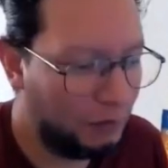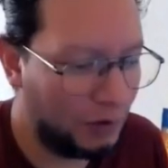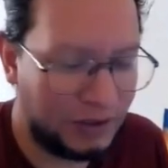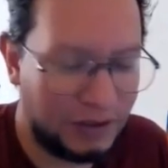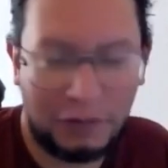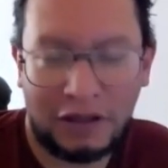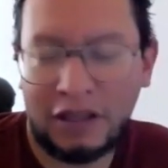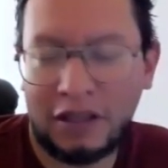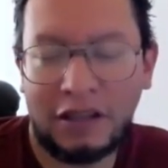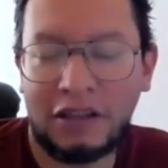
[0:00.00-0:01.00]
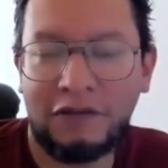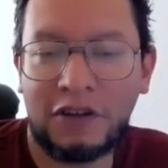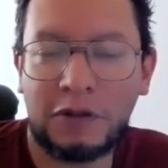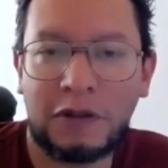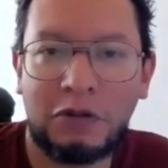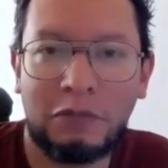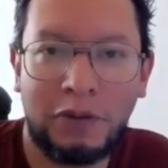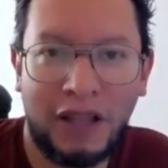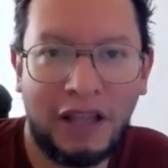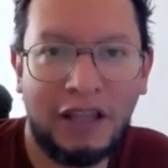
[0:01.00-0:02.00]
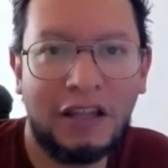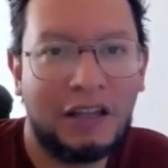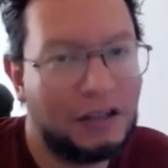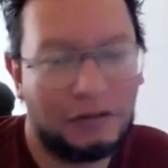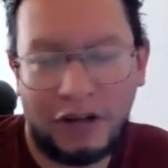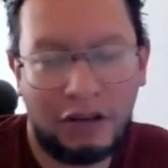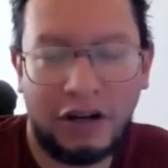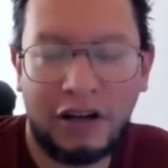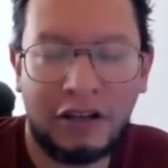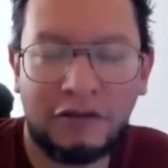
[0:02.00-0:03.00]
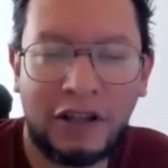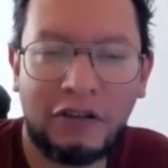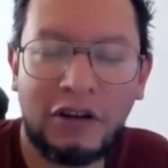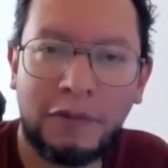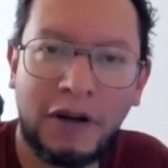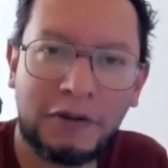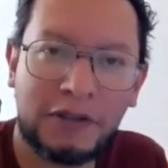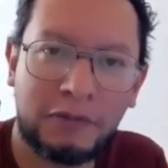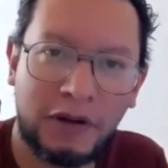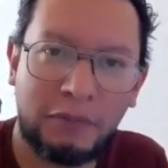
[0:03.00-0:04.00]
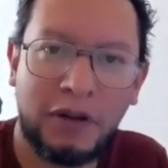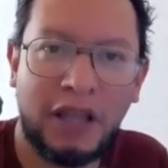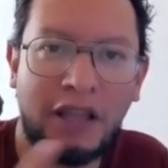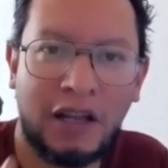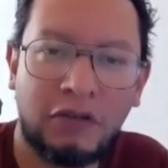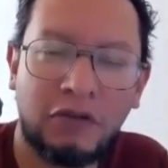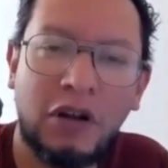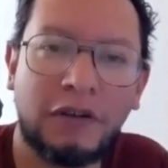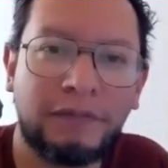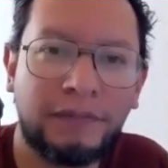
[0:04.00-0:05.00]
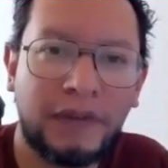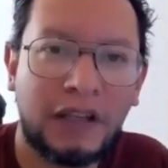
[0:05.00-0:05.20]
example, the difference between play, regular and irregular verbs, play and run.